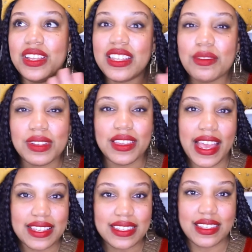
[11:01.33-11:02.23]

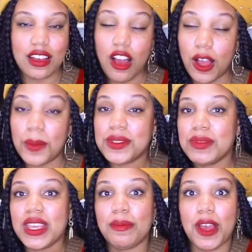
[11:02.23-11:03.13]
relaxes and calms
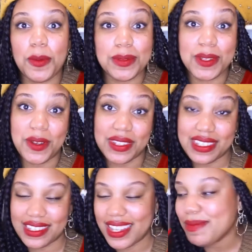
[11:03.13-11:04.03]
me and helps me go to
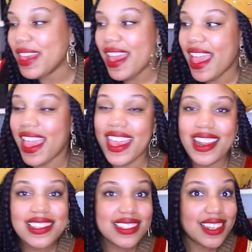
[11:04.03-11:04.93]
sleep and
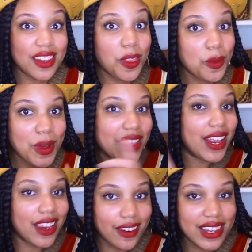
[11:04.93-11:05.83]
this is another one that
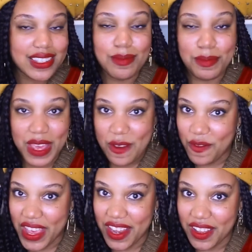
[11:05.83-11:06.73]
eric is a big
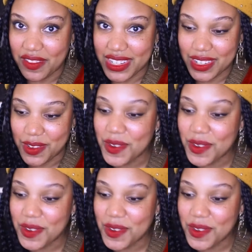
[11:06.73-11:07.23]
fan of too